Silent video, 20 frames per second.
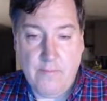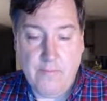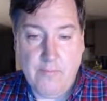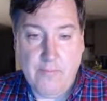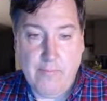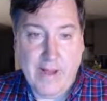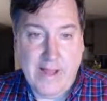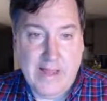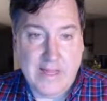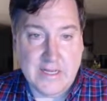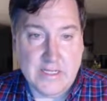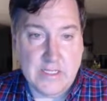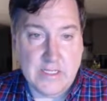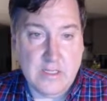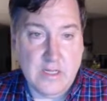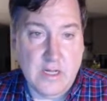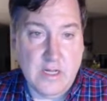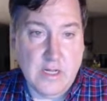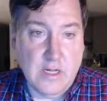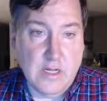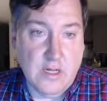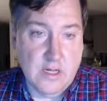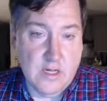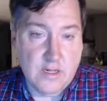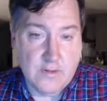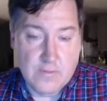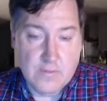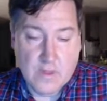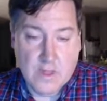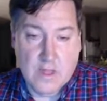But
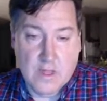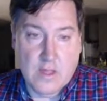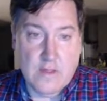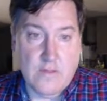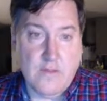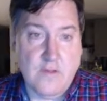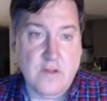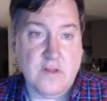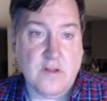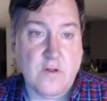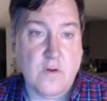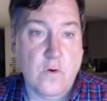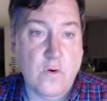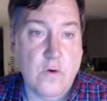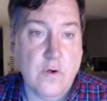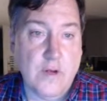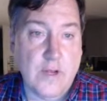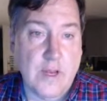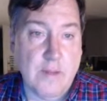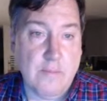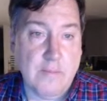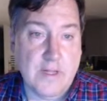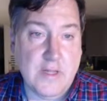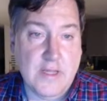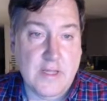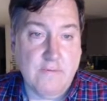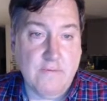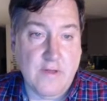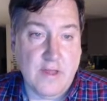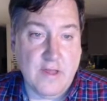this coin, I
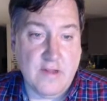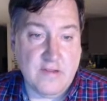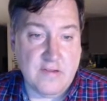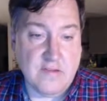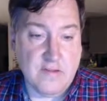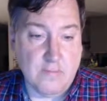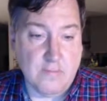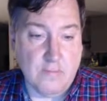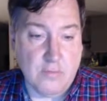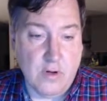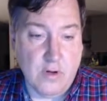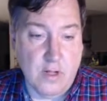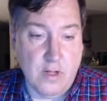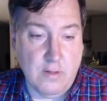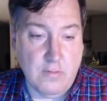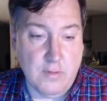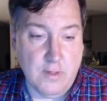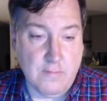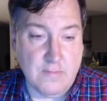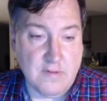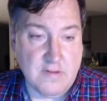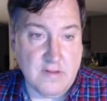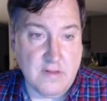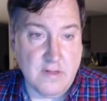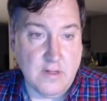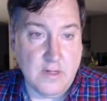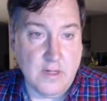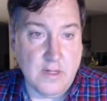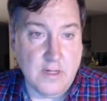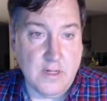believe, has some problems.
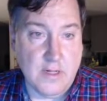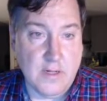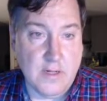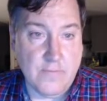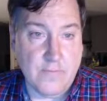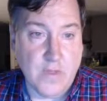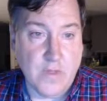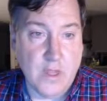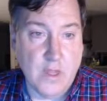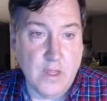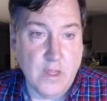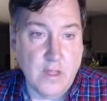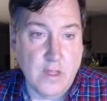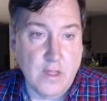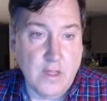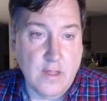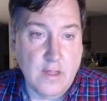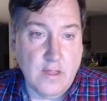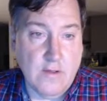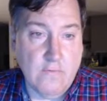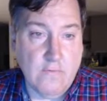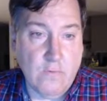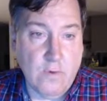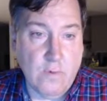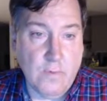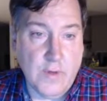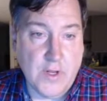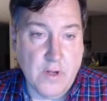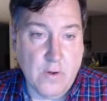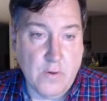When
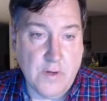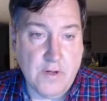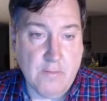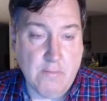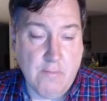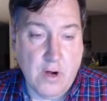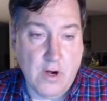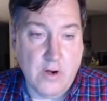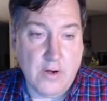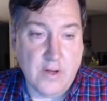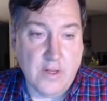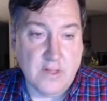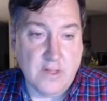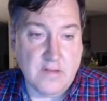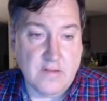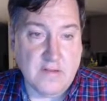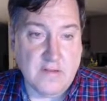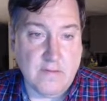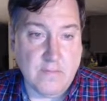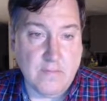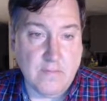we go into markets,